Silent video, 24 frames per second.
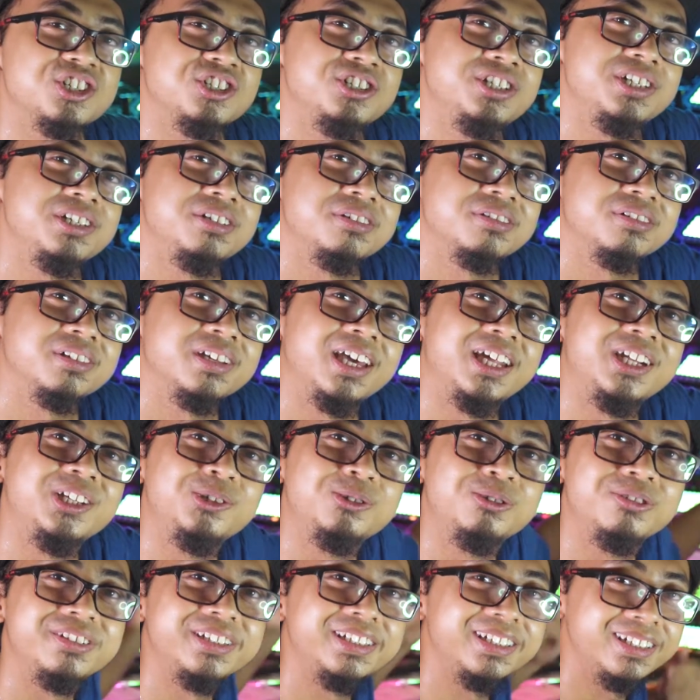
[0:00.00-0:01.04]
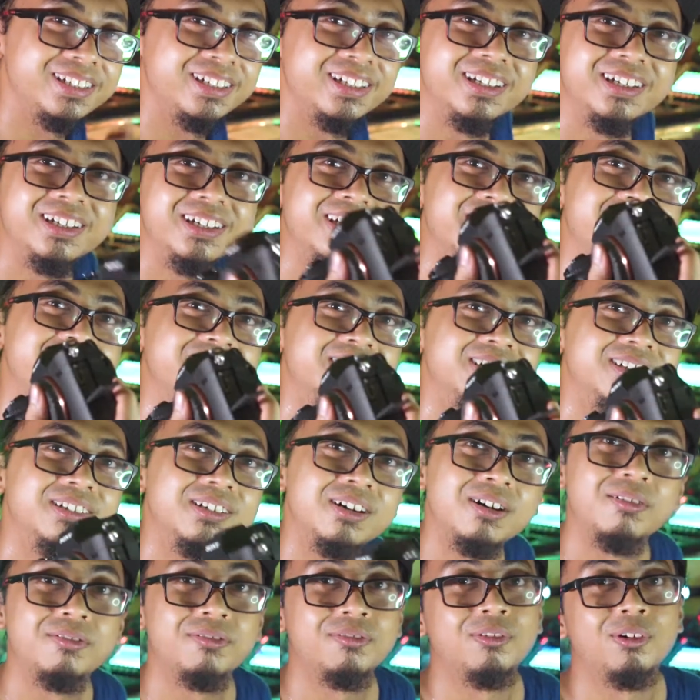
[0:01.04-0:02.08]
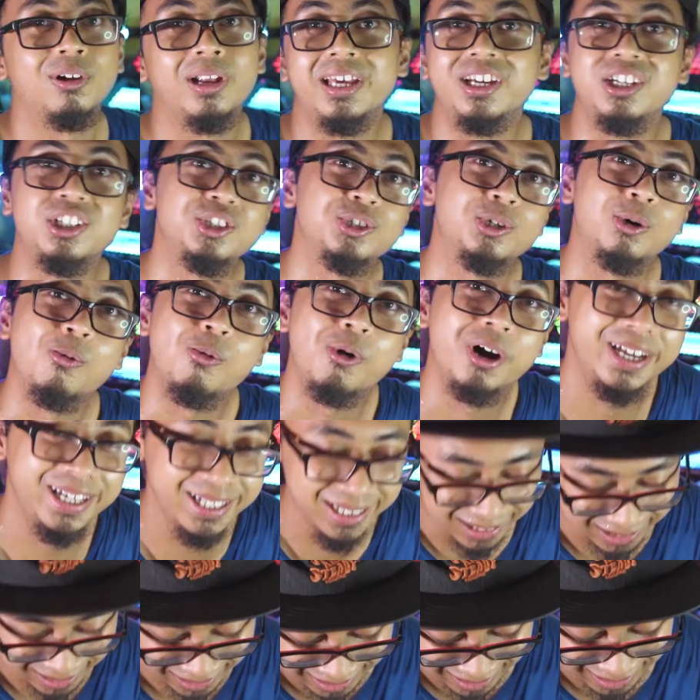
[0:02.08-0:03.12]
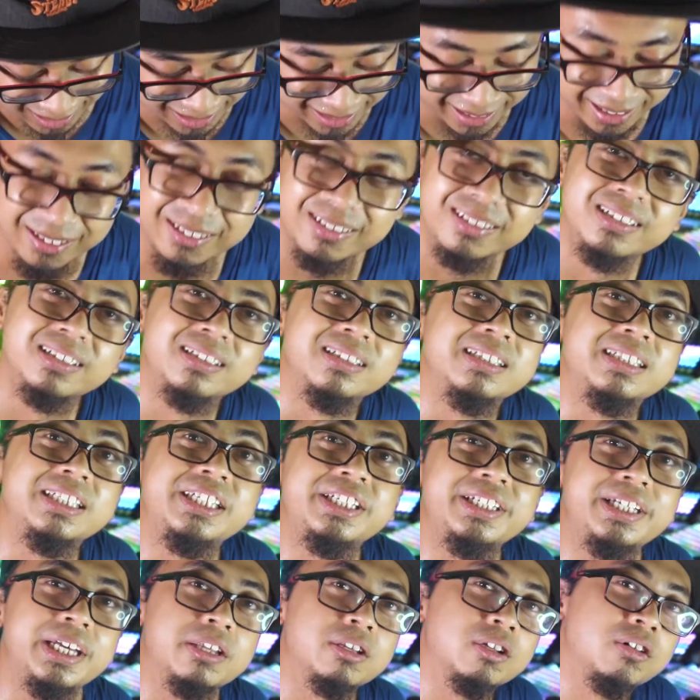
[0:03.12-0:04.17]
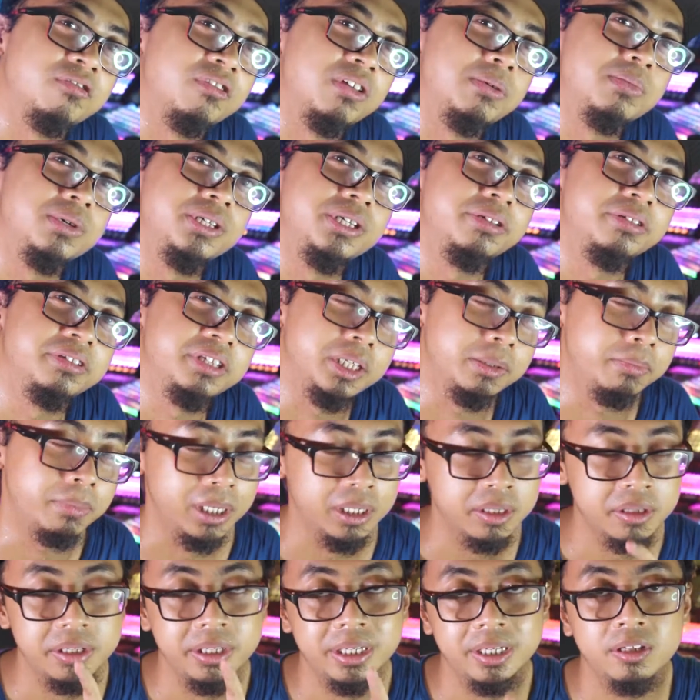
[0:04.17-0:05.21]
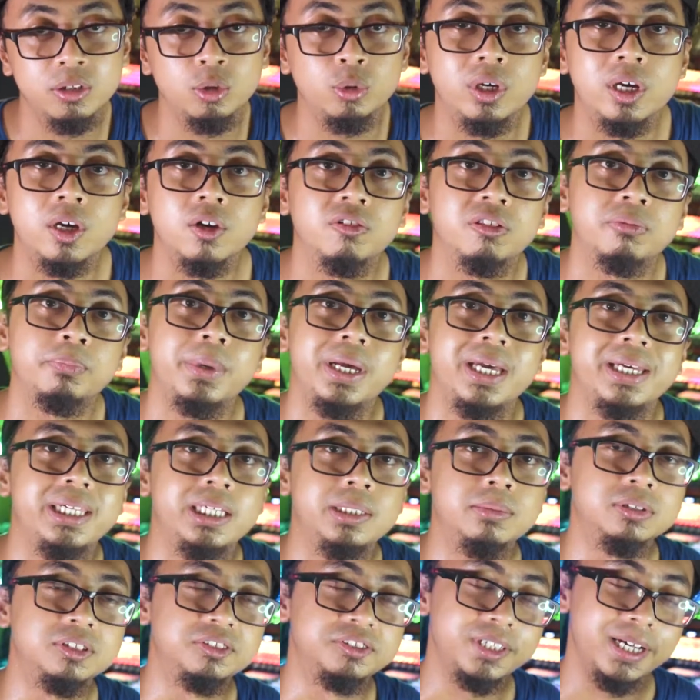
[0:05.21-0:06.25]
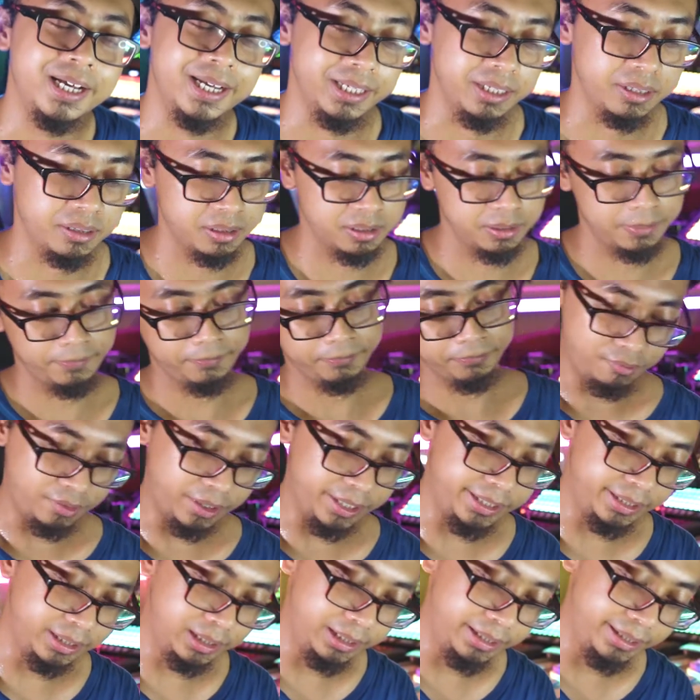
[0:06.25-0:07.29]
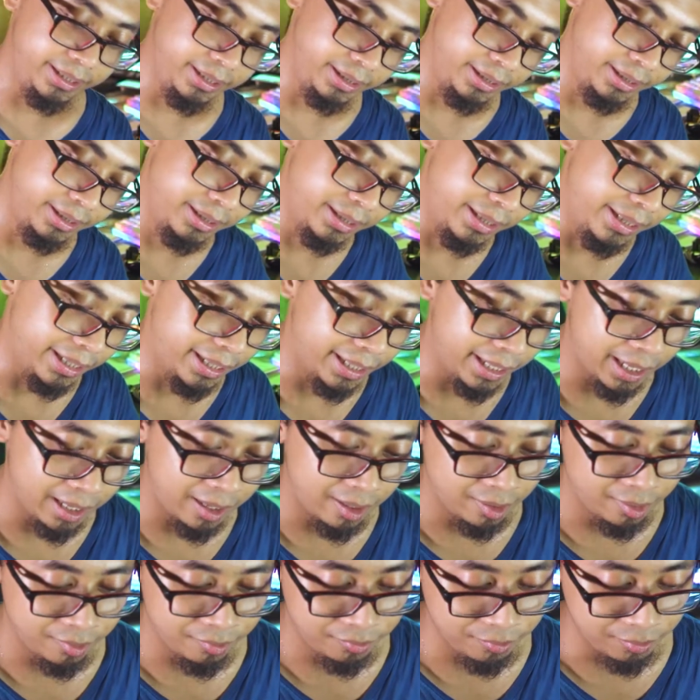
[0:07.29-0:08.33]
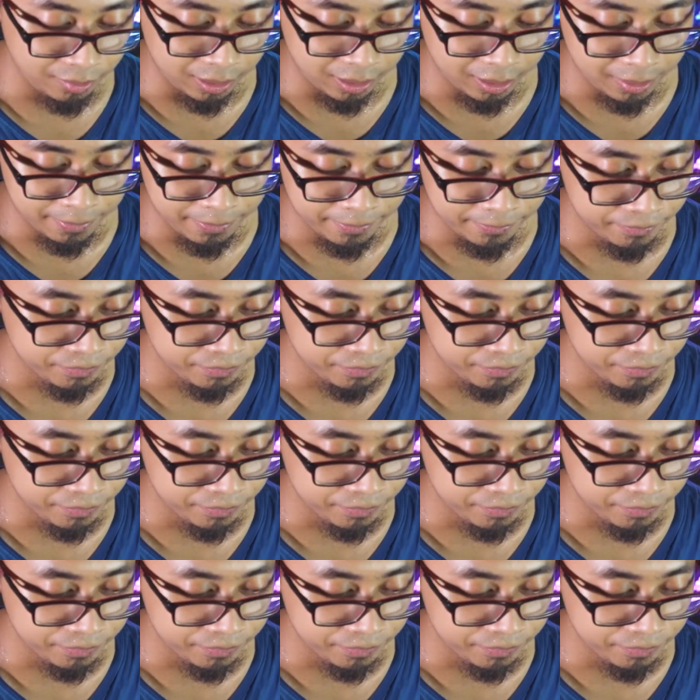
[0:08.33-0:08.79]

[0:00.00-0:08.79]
this and use it here for like a short while in case of emergency. But it's nice to have spare cables, guys. Finally, they have a